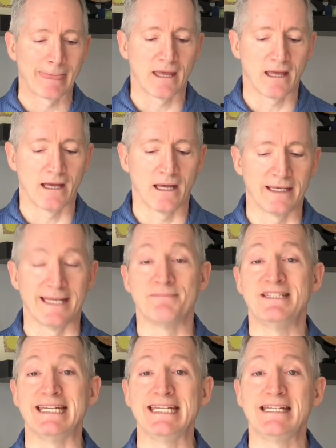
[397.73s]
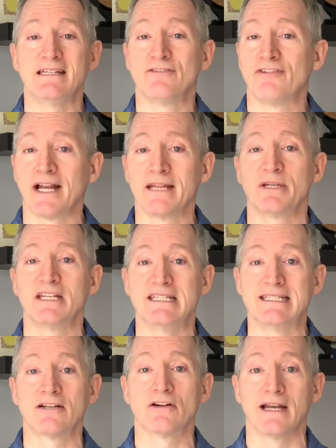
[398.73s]
named Dean inviting me to
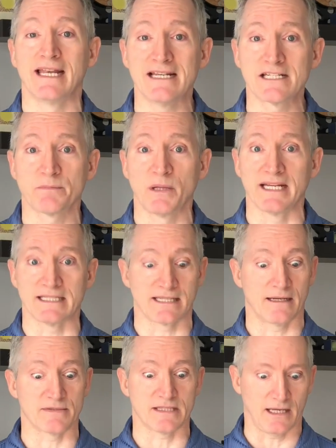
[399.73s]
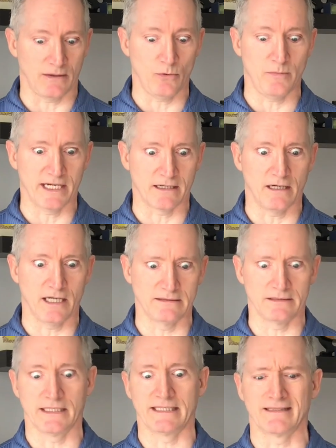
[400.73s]
dinner at his place, and I was like, oh my God,
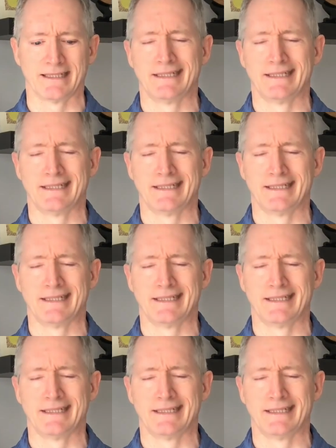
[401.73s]
like,